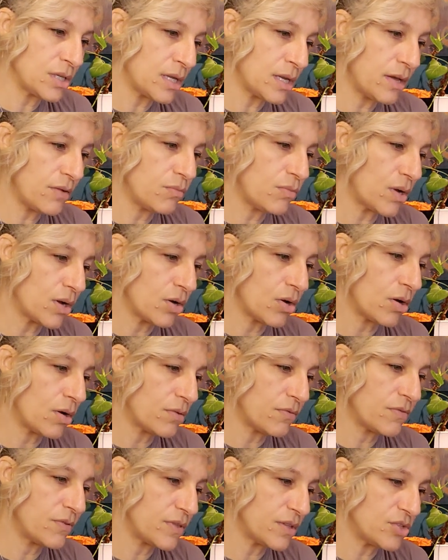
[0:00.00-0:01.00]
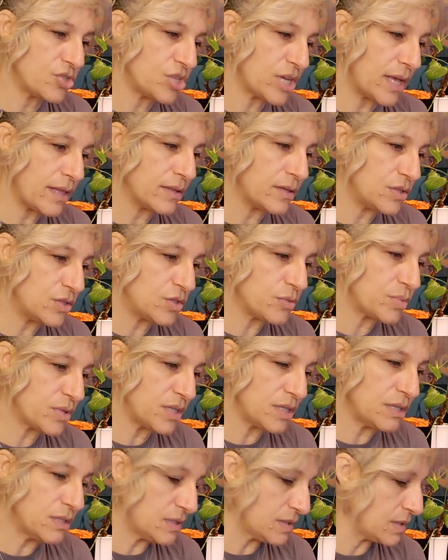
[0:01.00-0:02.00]
Can I have one card for the challenge,
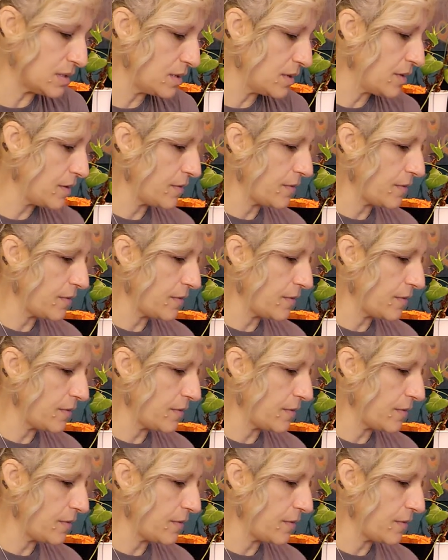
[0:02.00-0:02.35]
please?